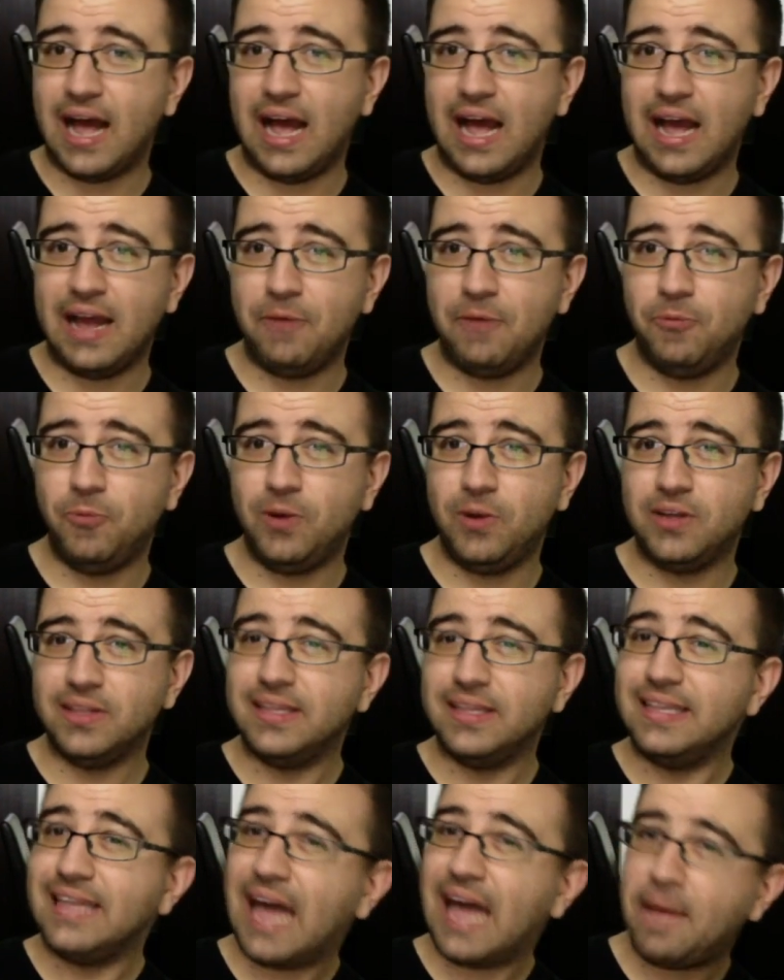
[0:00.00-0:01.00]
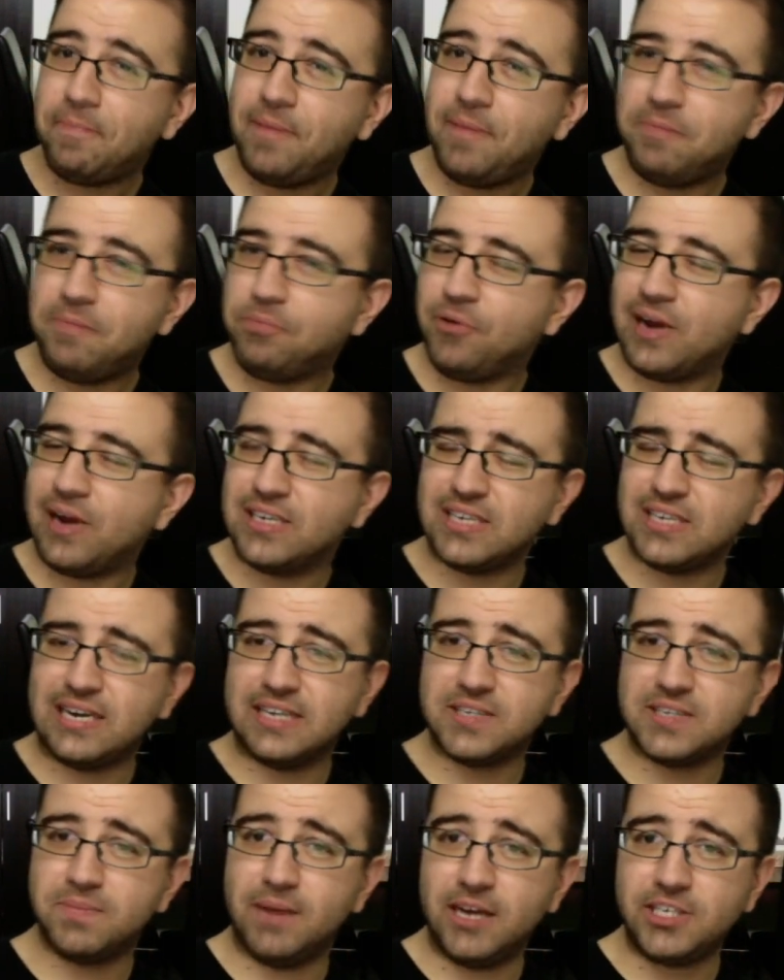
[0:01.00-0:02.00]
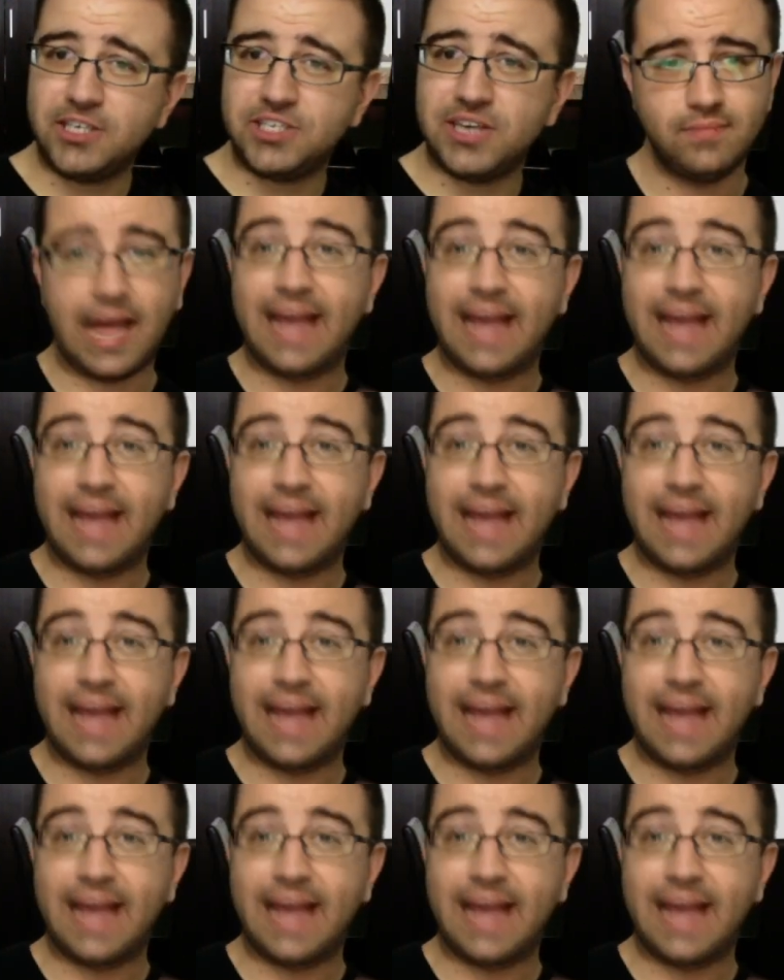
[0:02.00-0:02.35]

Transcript: I will not be present as much.